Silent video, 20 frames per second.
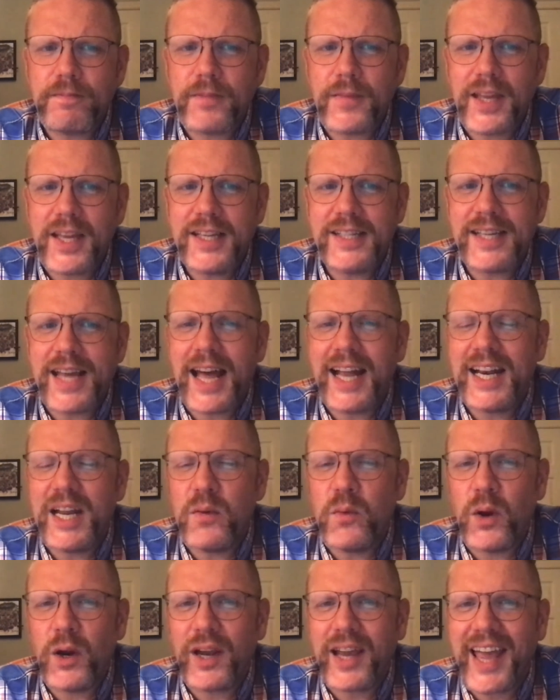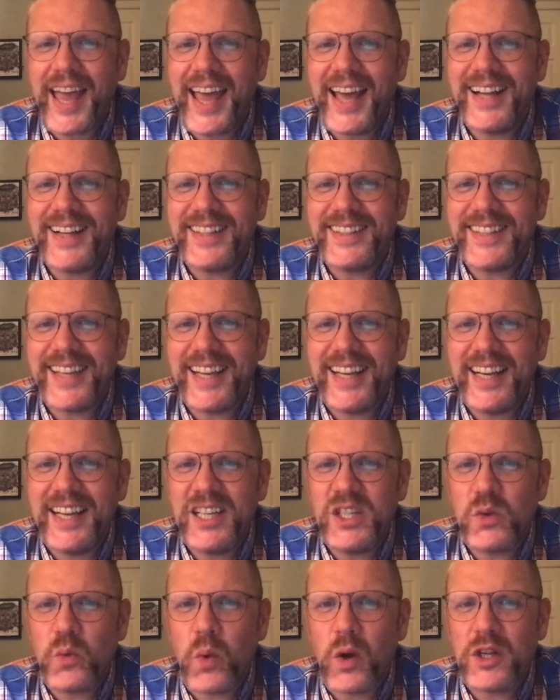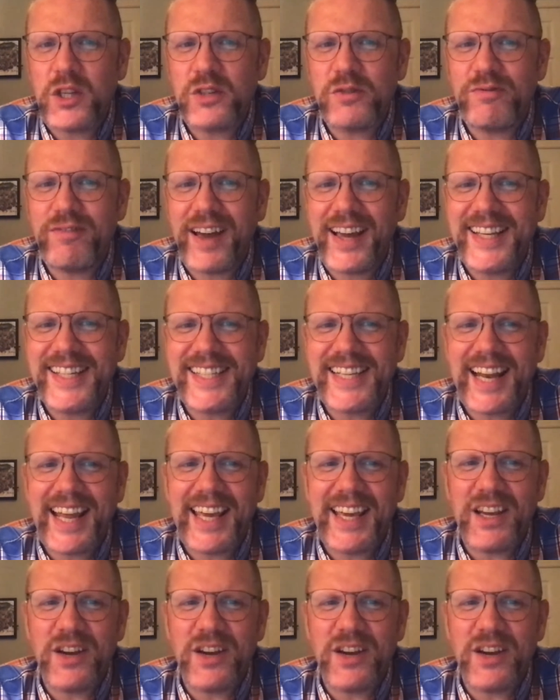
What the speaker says: His handiwork held in his once vice-like